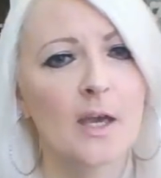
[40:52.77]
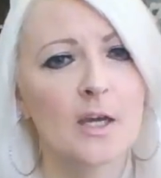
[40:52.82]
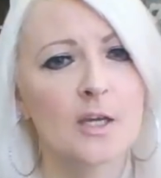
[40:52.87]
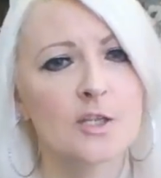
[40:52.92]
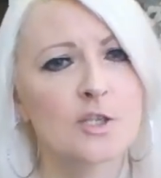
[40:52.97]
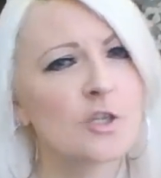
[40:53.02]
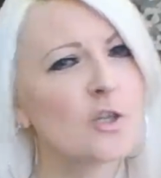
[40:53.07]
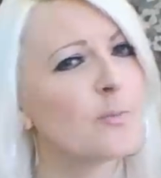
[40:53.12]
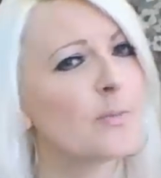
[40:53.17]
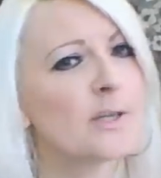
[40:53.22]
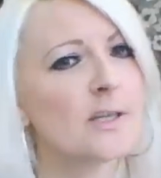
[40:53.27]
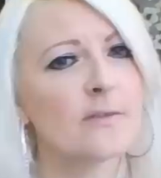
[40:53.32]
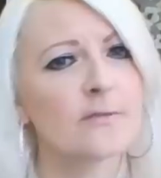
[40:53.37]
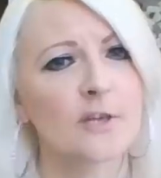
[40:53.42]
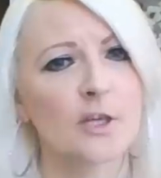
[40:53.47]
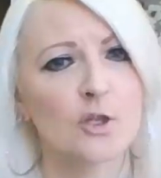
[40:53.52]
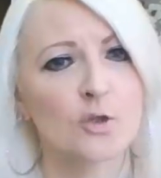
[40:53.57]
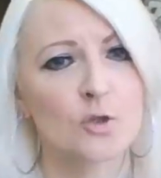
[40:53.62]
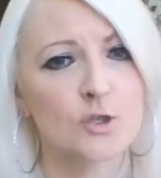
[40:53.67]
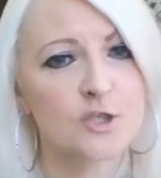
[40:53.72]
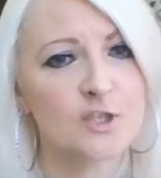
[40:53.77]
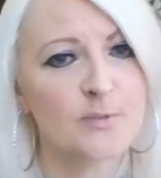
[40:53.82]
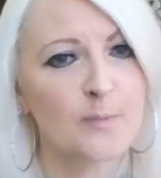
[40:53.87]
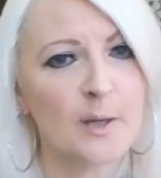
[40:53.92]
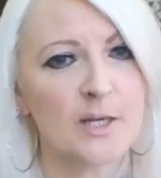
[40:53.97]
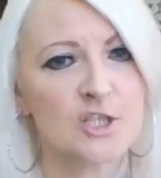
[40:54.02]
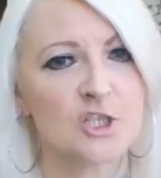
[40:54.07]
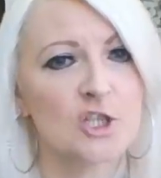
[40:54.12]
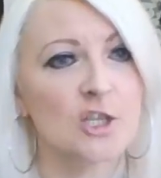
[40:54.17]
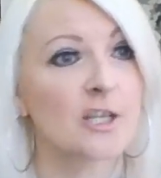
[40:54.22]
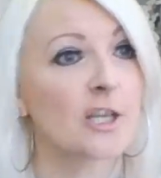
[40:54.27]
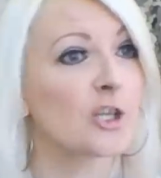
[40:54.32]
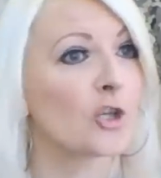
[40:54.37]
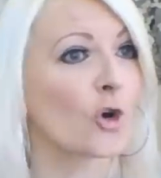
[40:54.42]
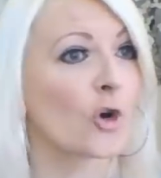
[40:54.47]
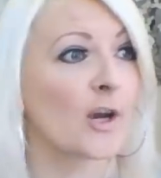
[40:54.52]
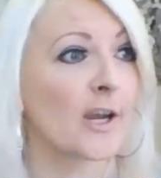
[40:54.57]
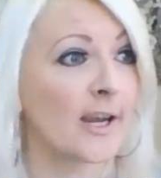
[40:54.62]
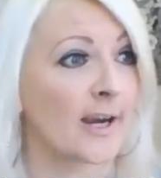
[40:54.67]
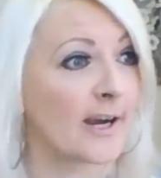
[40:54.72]
Do you believe that you're special, that
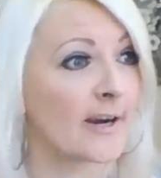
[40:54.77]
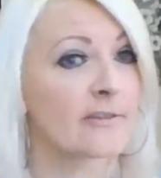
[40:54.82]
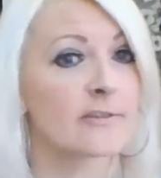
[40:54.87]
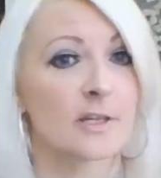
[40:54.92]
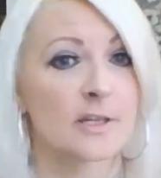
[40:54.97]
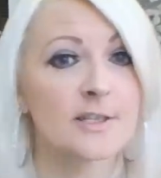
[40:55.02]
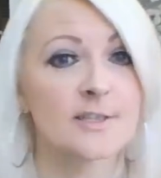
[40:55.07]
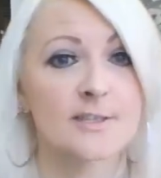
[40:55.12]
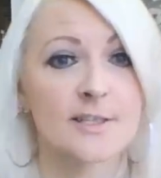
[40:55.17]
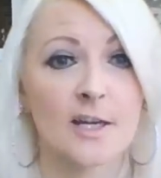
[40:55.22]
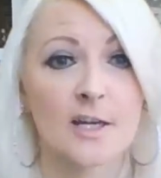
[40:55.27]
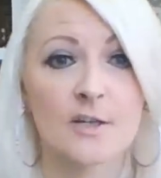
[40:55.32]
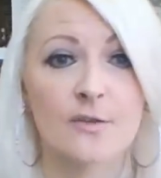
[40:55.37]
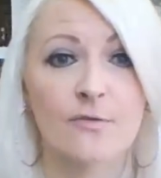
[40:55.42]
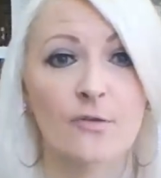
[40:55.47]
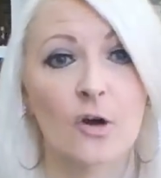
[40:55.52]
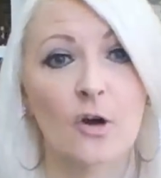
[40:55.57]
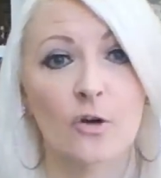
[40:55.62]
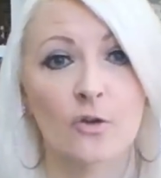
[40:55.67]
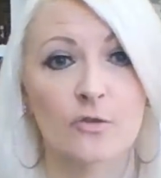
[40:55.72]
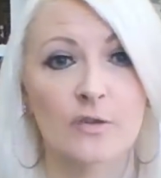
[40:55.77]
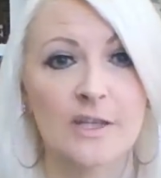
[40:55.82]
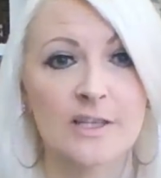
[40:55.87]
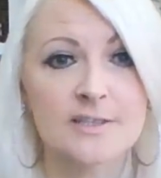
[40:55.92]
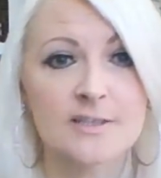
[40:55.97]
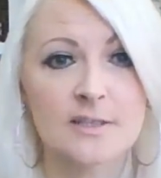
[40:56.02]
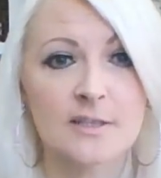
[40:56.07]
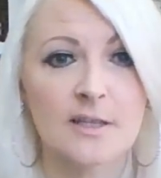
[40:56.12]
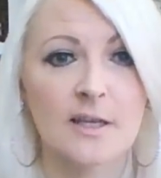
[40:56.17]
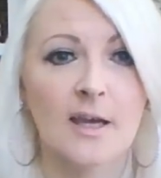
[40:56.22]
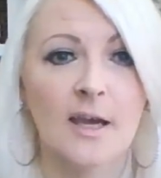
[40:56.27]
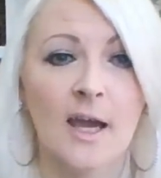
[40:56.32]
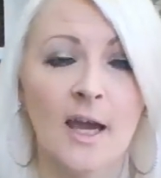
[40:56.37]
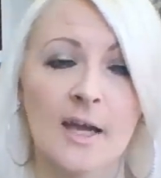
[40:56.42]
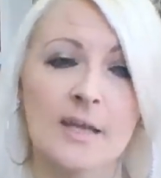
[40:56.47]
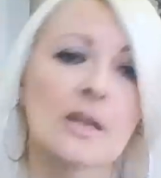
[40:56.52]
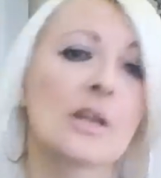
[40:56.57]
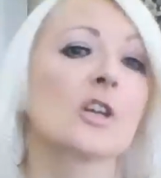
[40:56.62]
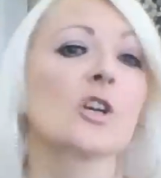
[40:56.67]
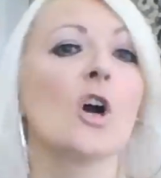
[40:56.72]
you're here on this earth for a reason?
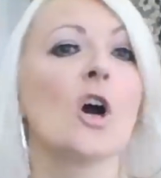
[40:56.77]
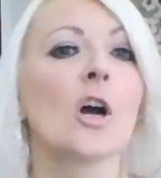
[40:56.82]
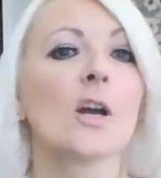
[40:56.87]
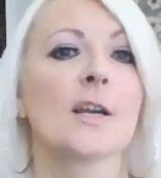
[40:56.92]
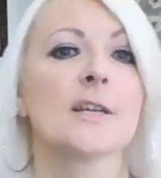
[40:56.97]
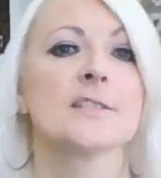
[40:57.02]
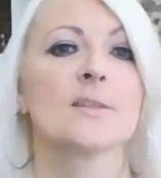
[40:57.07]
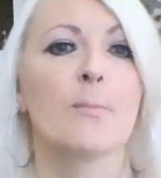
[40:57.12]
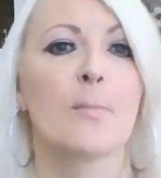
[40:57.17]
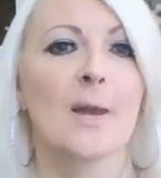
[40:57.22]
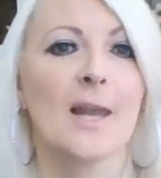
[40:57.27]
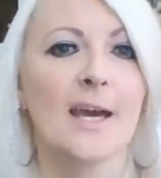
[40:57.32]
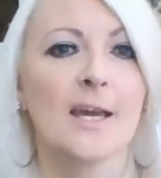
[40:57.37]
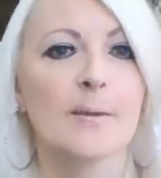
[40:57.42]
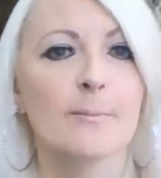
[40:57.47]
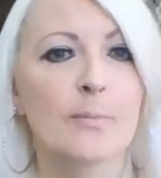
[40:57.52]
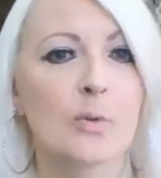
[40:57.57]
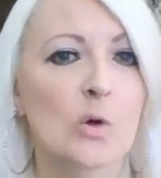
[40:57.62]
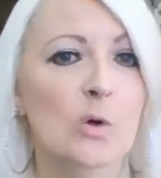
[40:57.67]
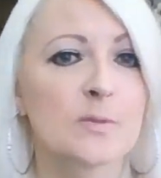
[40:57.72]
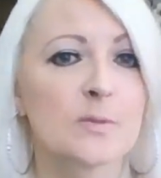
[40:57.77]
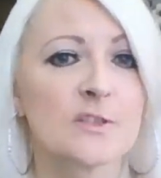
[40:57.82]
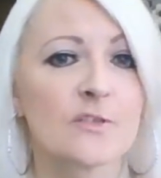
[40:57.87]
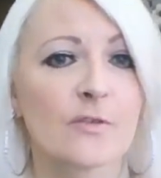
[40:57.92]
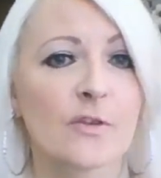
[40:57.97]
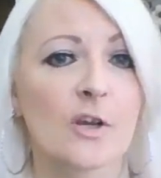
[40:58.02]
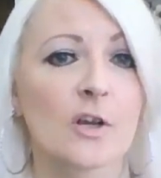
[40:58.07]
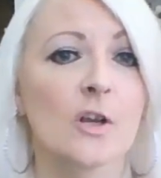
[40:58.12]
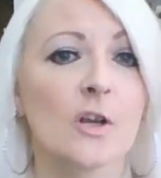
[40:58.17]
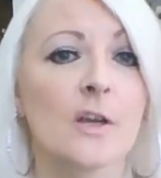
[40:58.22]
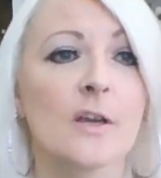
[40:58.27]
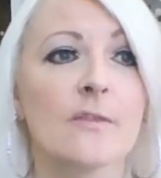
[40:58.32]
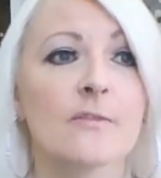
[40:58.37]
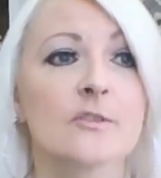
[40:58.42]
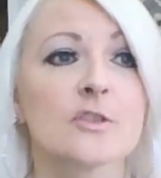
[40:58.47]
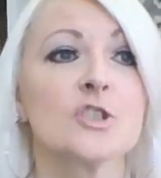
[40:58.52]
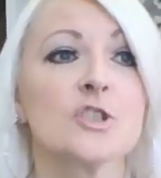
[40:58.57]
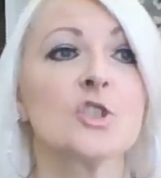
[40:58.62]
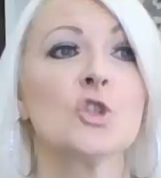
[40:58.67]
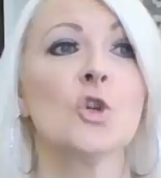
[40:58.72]
That God has a plan and purpose for your life?
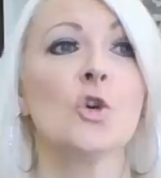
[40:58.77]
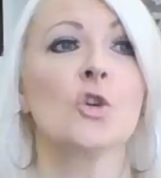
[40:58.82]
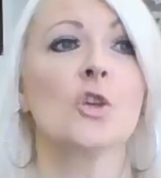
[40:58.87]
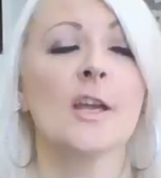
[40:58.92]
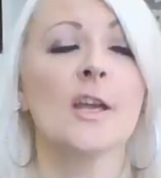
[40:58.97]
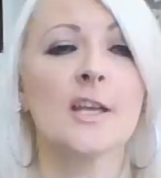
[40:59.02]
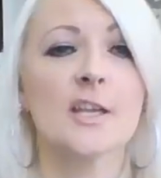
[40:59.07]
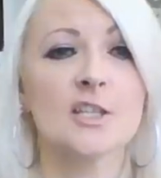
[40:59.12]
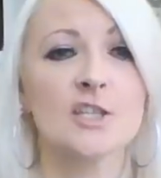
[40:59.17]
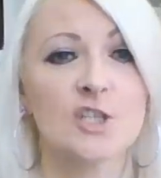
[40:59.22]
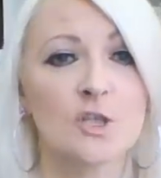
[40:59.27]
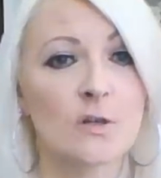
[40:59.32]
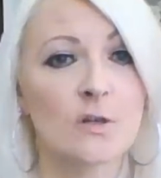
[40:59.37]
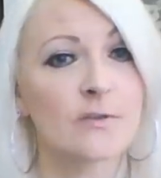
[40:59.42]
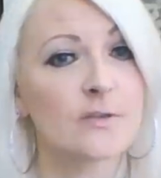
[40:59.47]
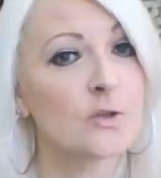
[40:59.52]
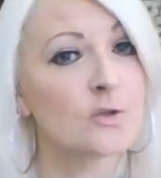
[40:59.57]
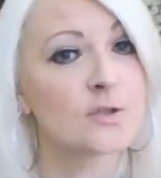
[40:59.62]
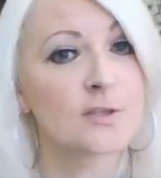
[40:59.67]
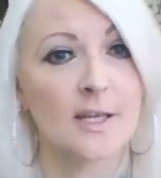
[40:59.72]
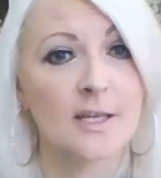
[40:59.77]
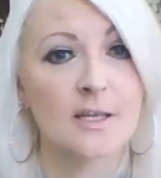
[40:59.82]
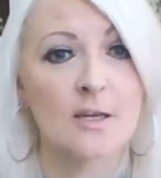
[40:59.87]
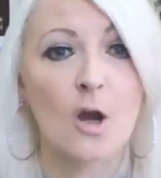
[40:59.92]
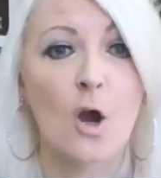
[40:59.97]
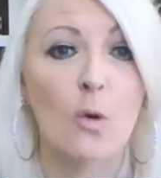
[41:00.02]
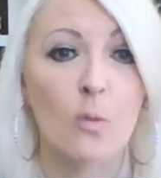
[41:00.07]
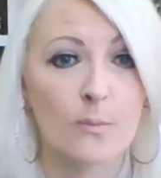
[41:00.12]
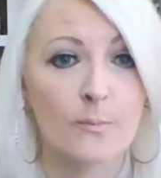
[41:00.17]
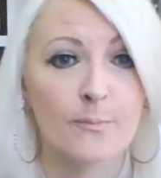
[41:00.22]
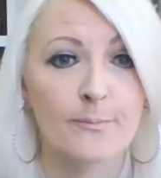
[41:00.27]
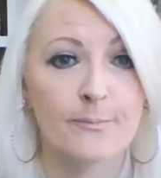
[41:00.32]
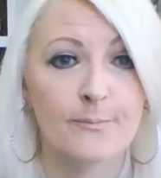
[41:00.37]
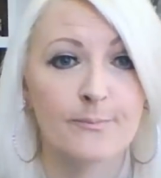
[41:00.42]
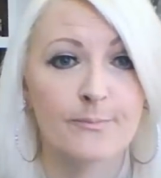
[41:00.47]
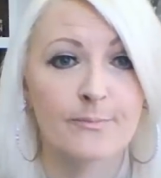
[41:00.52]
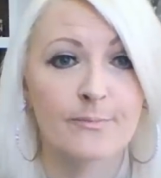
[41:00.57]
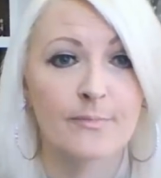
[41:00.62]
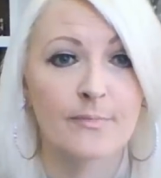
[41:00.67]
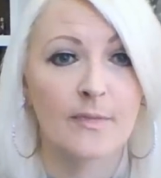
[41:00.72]
There's nothing I can do if you say no.
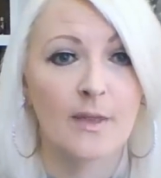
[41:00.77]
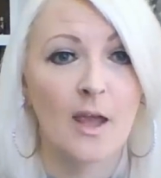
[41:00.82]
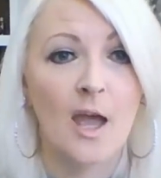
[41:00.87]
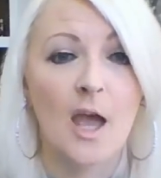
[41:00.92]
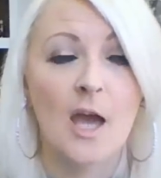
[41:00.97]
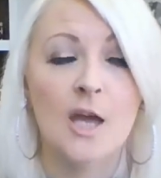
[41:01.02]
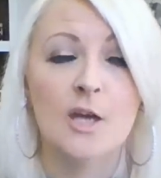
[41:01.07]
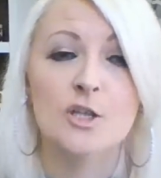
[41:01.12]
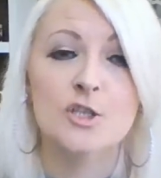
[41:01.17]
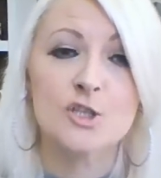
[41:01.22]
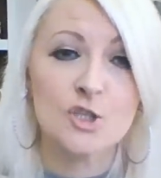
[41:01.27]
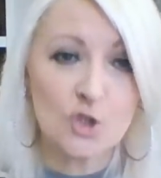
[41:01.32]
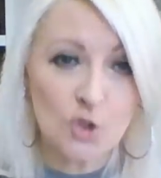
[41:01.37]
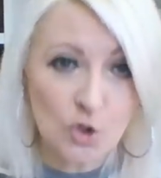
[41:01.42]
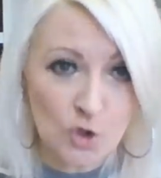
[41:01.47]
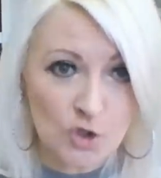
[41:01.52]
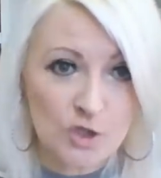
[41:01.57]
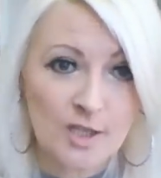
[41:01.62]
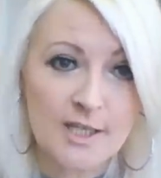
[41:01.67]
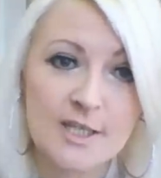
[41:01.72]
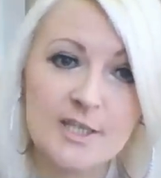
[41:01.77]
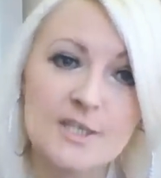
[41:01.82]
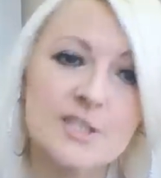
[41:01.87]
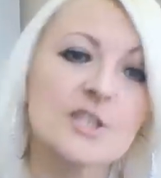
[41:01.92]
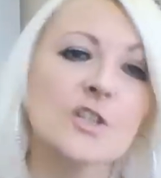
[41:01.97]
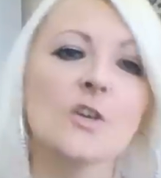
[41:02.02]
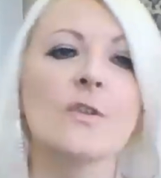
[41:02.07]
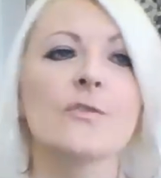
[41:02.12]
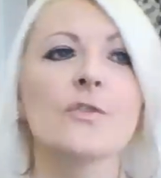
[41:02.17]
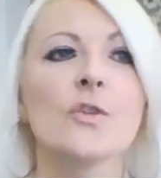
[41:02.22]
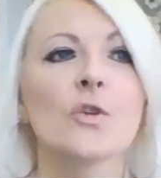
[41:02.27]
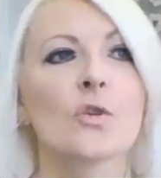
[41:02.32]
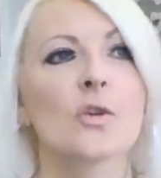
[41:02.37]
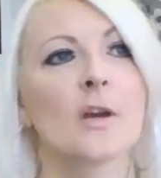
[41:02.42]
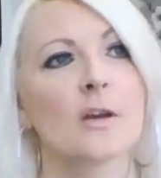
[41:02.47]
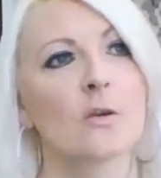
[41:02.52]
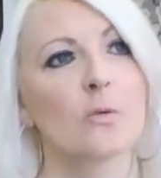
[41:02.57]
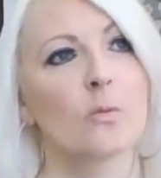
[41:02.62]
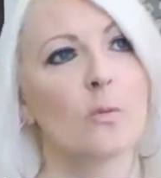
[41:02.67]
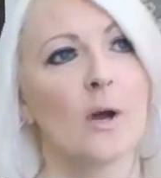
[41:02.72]
There's nothing I can do if you're
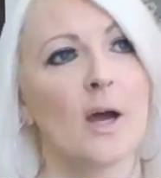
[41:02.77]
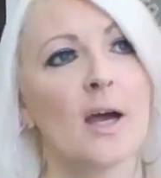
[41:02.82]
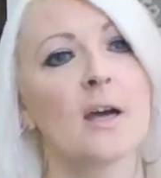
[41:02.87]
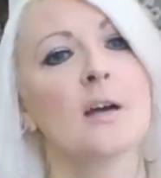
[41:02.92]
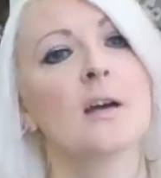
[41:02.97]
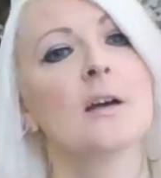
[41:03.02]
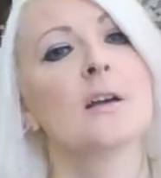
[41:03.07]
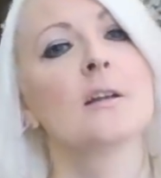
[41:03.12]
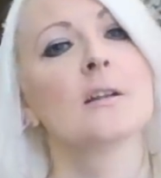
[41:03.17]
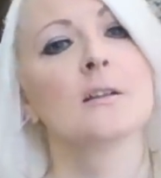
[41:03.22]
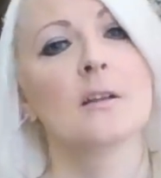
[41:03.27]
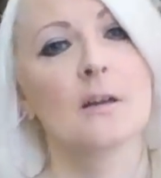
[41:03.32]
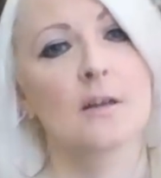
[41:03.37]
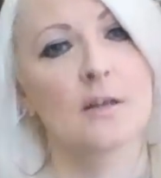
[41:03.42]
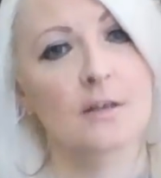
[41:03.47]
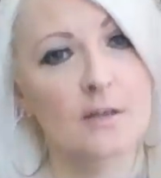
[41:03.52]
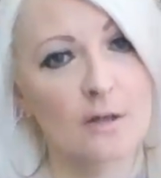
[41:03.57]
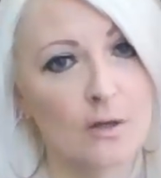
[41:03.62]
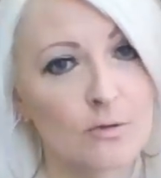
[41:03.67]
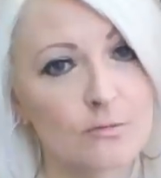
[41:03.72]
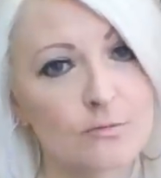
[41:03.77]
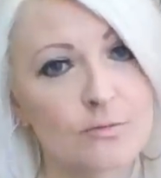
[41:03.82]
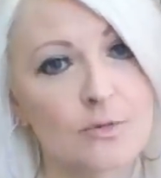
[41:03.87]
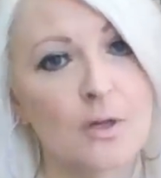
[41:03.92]
like, well, I don't